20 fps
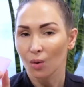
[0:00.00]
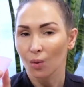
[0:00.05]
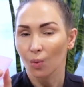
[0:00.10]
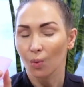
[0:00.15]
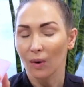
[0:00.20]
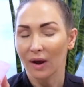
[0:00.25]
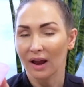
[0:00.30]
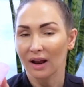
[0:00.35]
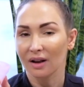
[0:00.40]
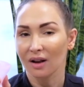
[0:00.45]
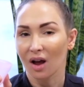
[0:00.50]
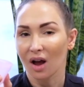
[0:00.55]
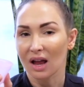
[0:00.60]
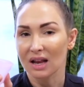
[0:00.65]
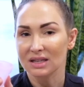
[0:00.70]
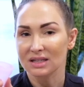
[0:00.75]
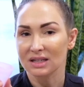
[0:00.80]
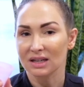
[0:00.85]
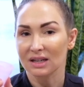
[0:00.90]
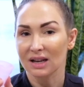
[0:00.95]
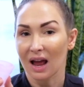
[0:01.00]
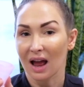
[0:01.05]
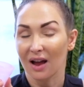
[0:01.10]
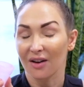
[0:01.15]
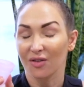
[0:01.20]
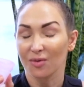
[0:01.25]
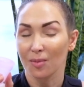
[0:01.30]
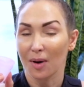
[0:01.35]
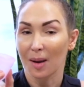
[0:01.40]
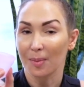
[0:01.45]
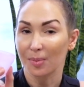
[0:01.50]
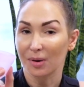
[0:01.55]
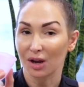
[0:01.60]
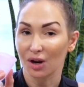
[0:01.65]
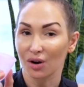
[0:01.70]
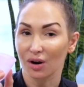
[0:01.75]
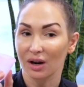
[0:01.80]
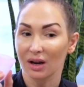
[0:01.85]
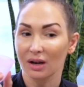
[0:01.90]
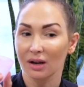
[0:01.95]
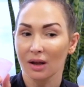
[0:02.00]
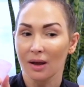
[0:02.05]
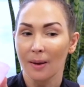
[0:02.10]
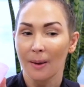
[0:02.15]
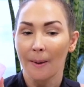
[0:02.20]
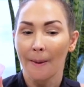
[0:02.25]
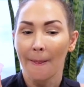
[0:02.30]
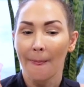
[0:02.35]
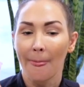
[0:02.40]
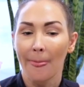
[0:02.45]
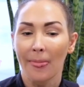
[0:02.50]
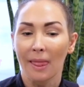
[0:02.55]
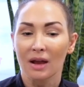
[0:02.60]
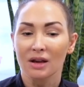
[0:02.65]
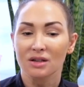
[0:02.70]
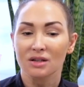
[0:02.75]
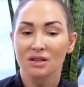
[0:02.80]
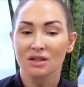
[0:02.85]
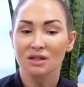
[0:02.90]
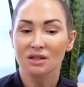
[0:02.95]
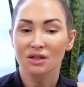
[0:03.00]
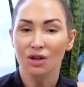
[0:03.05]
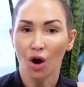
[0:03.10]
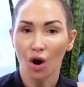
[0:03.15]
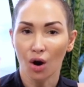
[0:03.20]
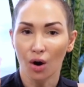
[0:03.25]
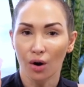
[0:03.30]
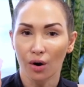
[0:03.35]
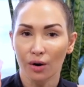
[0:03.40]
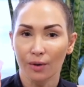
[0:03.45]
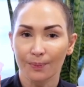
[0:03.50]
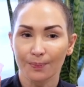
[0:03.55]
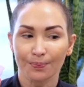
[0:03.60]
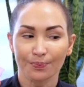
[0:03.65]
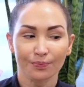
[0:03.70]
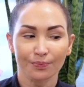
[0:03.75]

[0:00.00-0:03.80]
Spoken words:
when I did have my period. So